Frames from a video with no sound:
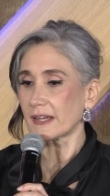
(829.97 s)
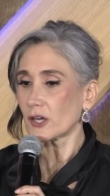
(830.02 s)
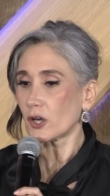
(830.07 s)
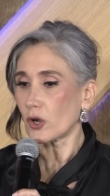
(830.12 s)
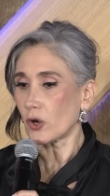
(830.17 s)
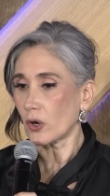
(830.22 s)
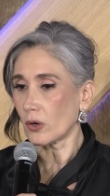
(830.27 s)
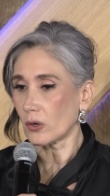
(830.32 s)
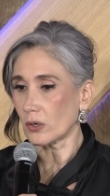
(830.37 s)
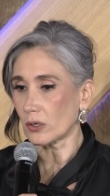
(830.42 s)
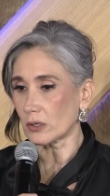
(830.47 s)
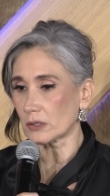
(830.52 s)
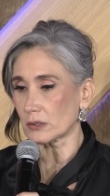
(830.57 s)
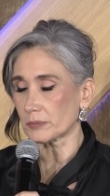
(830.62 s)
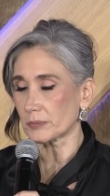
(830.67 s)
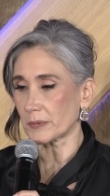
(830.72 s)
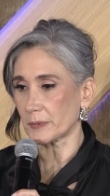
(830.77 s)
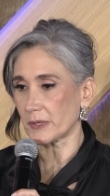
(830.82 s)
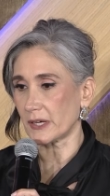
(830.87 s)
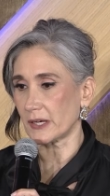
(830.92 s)
call
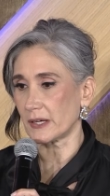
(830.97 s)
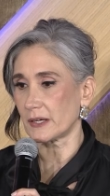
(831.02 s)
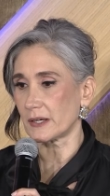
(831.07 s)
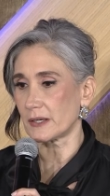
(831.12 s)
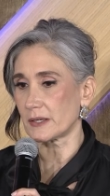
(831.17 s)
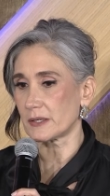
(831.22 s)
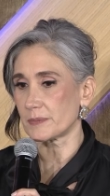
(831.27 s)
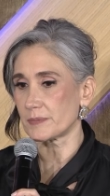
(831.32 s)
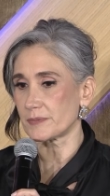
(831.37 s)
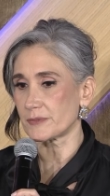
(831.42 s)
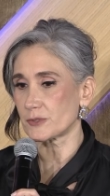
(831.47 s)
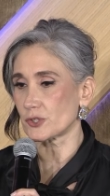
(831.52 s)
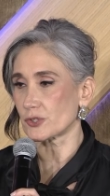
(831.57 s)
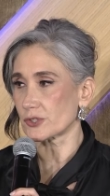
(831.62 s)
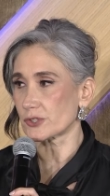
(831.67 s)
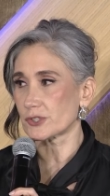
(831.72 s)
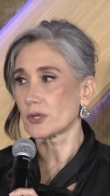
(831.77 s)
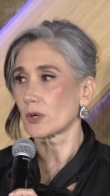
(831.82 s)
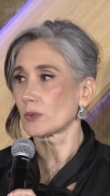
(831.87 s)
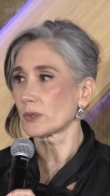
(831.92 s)
your
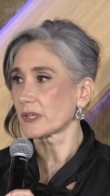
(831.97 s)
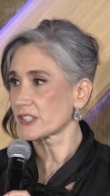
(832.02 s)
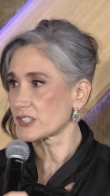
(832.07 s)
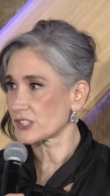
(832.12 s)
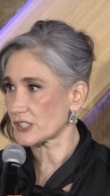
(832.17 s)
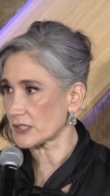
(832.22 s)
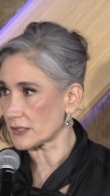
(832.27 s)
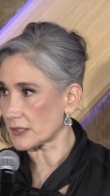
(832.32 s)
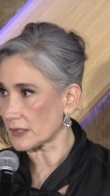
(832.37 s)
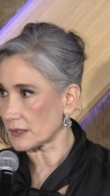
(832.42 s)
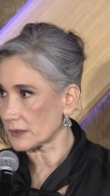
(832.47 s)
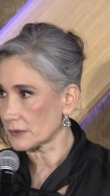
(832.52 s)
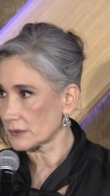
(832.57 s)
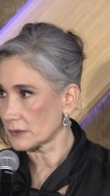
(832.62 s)
soul agenda.